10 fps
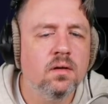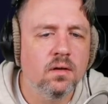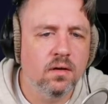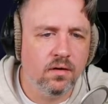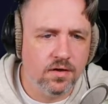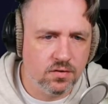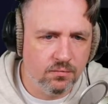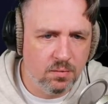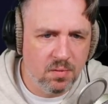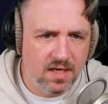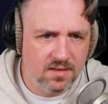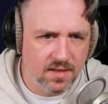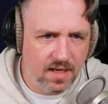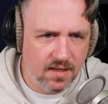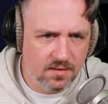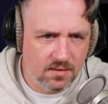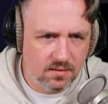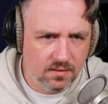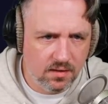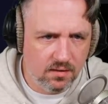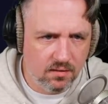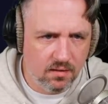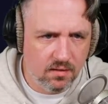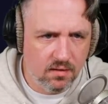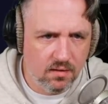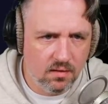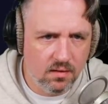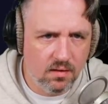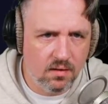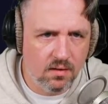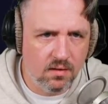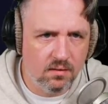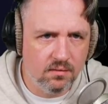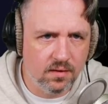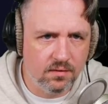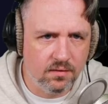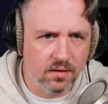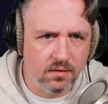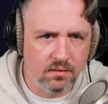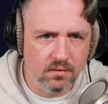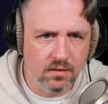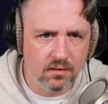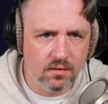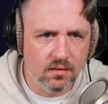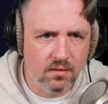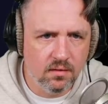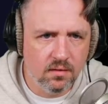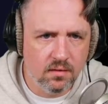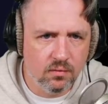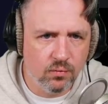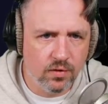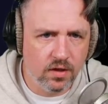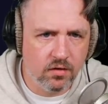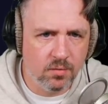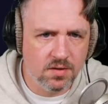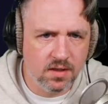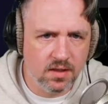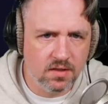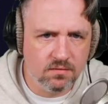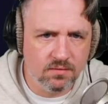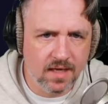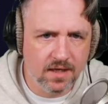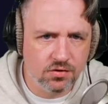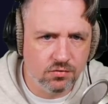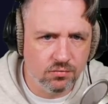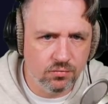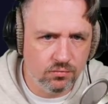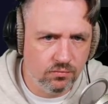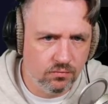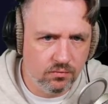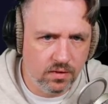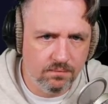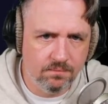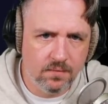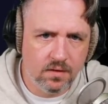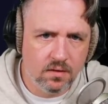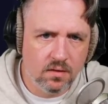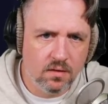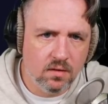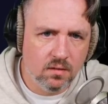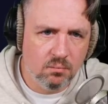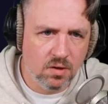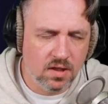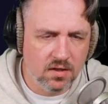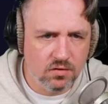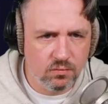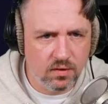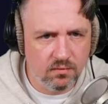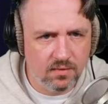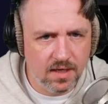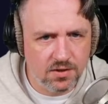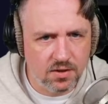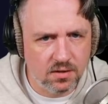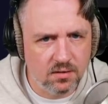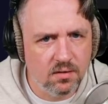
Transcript: Okay, so if we pass that here, not here, we're incrementing is flash true, right? Because we are flashing.